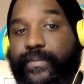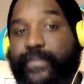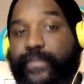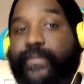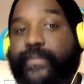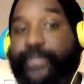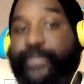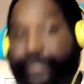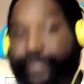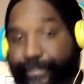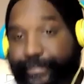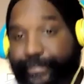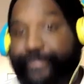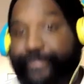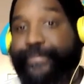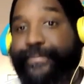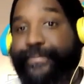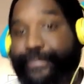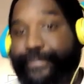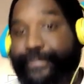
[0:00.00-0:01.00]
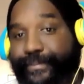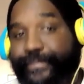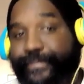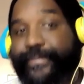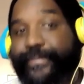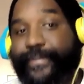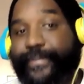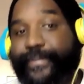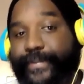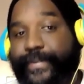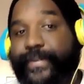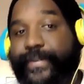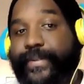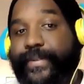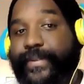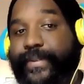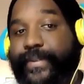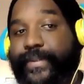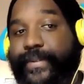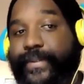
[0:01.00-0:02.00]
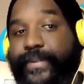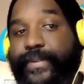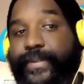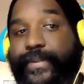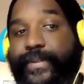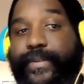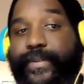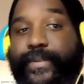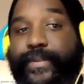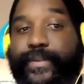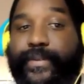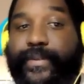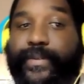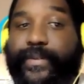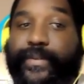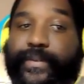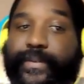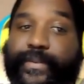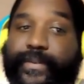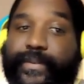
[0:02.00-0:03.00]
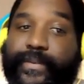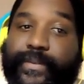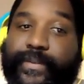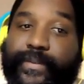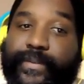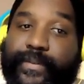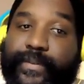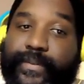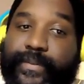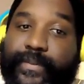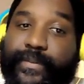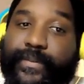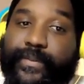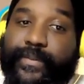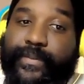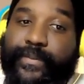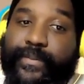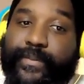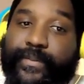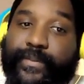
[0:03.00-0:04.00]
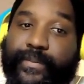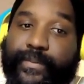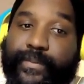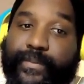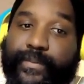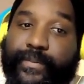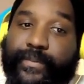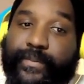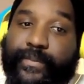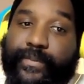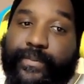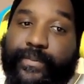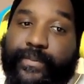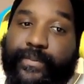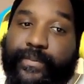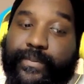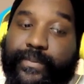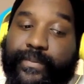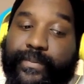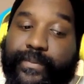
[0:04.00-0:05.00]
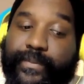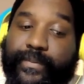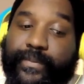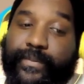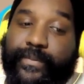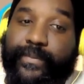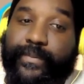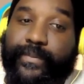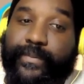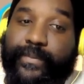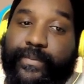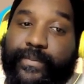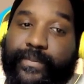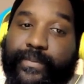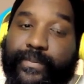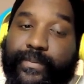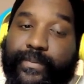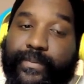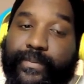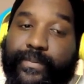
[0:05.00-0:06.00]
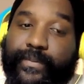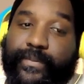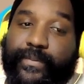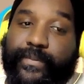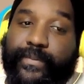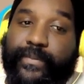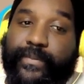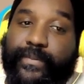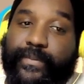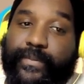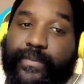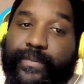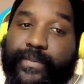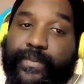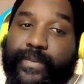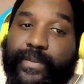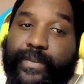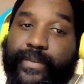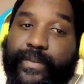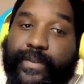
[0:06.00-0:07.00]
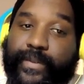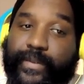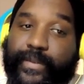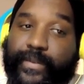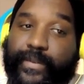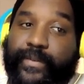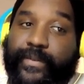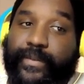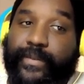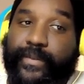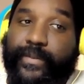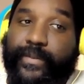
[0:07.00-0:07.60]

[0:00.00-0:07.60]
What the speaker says: (silent)